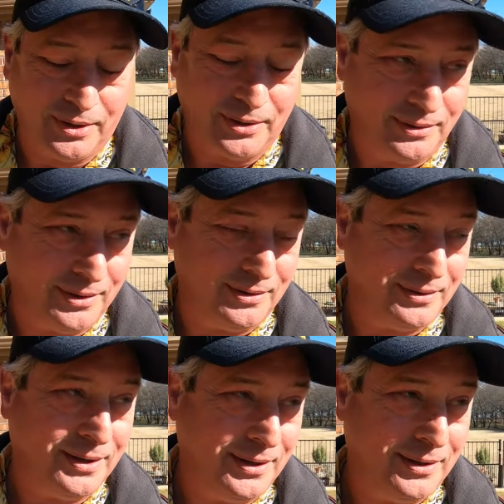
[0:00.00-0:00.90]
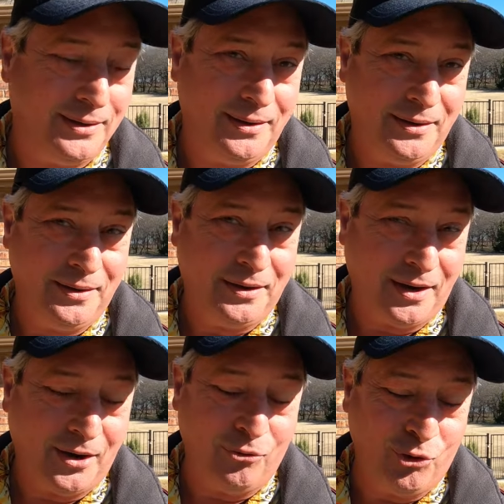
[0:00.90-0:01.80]
Uh, and
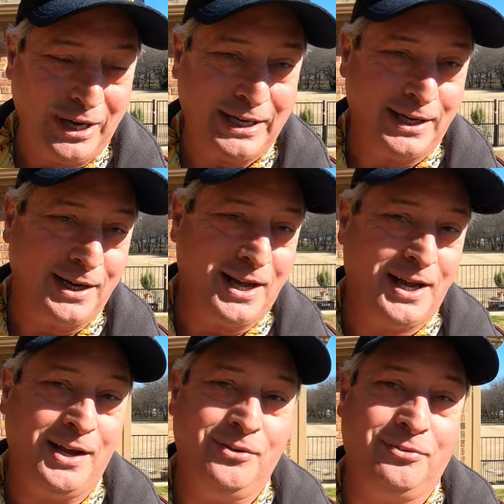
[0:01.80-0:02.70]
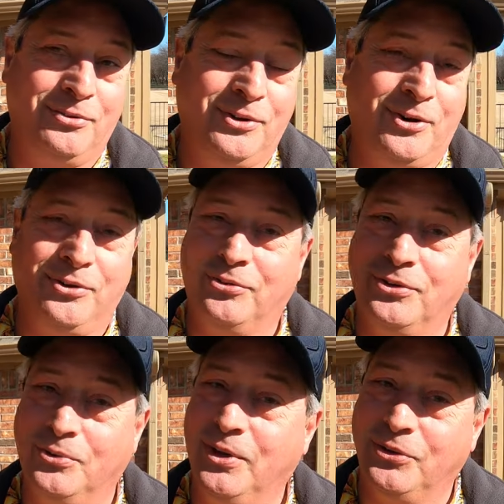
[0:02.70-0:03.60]
I recognize that our
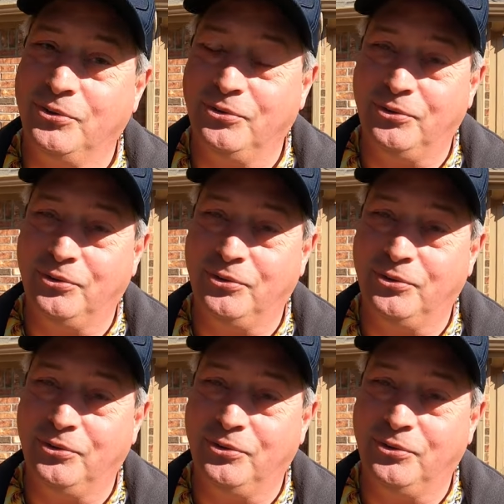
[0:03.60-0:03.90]
situation